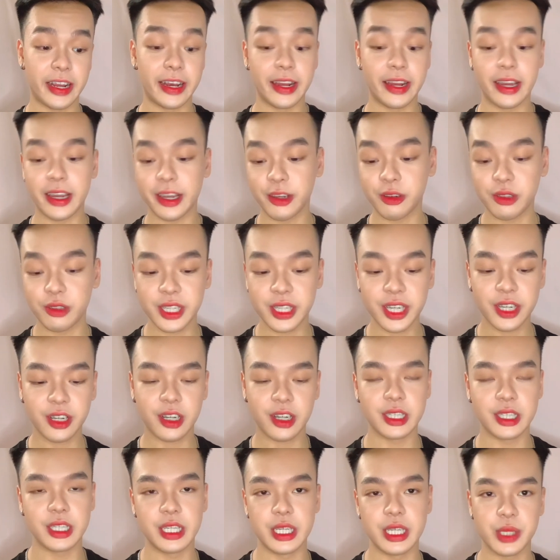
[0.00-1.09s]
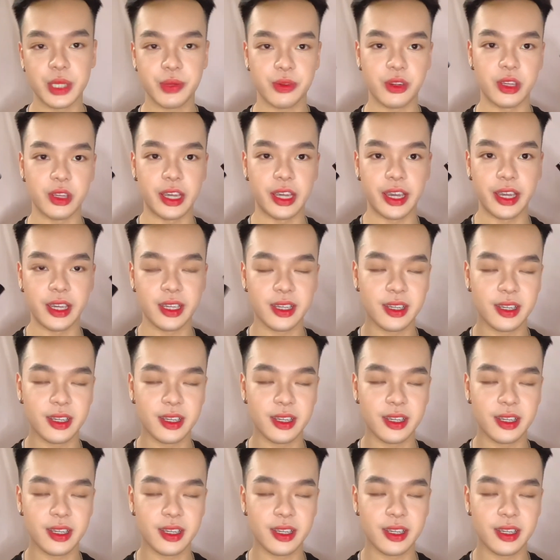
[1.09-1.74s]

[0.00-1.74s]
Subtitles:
I only got these for like